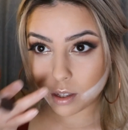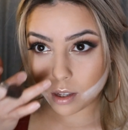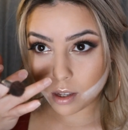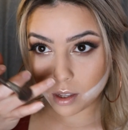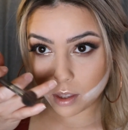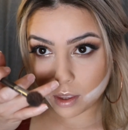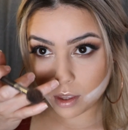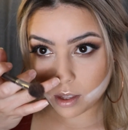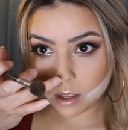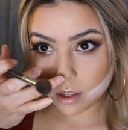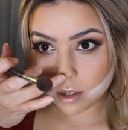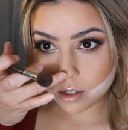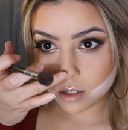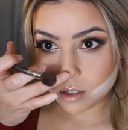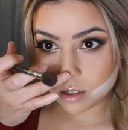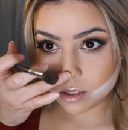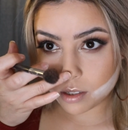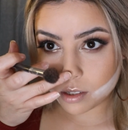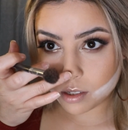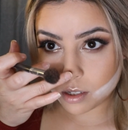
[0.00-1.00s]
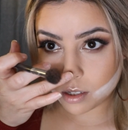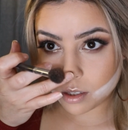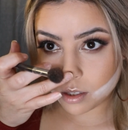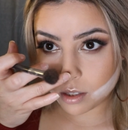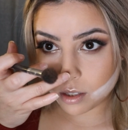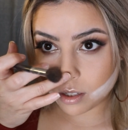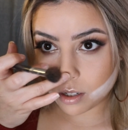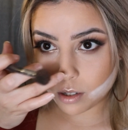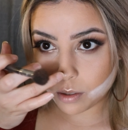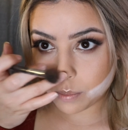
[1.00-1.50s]
And then just a
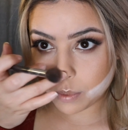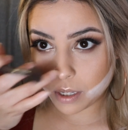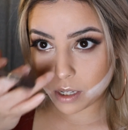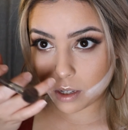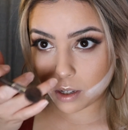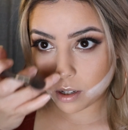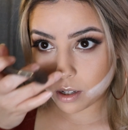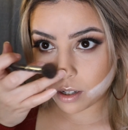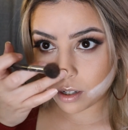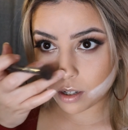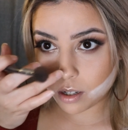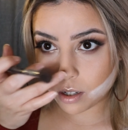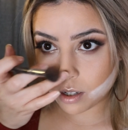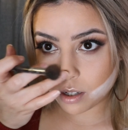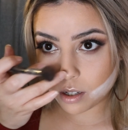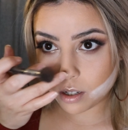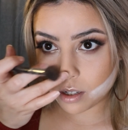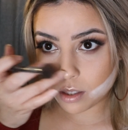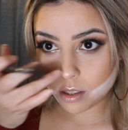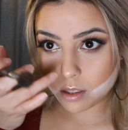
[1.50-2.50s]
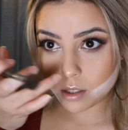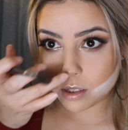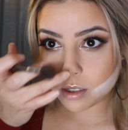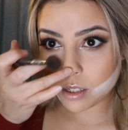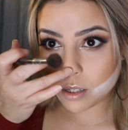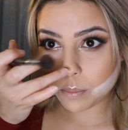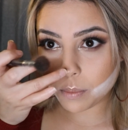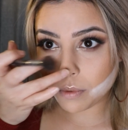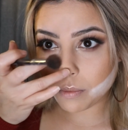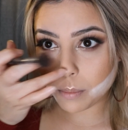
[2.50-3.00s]
little bit on the
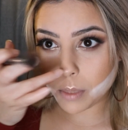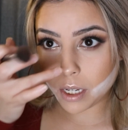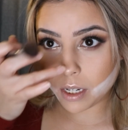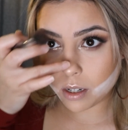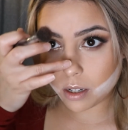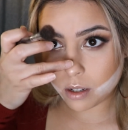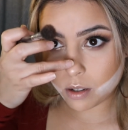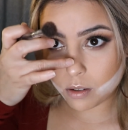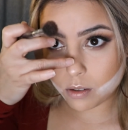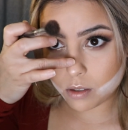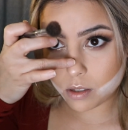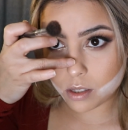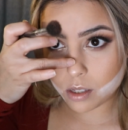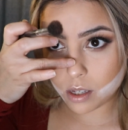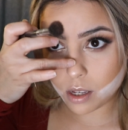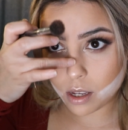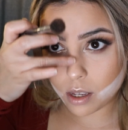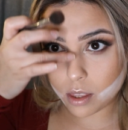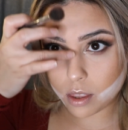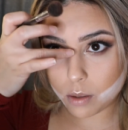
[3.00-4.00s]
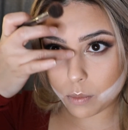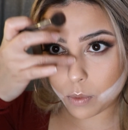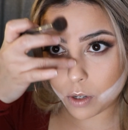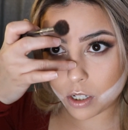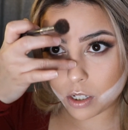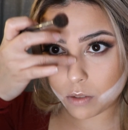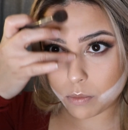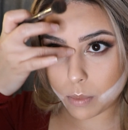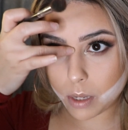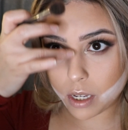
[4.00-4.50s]
tip of my nose and the
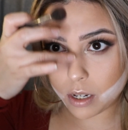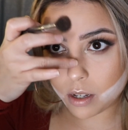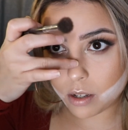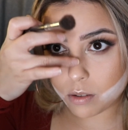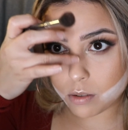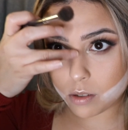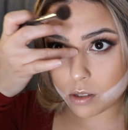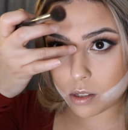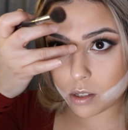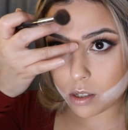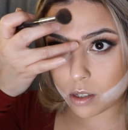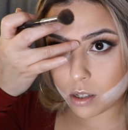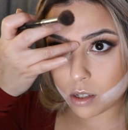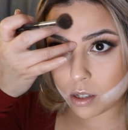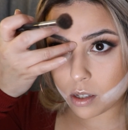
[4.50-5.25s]
bridge of my nose.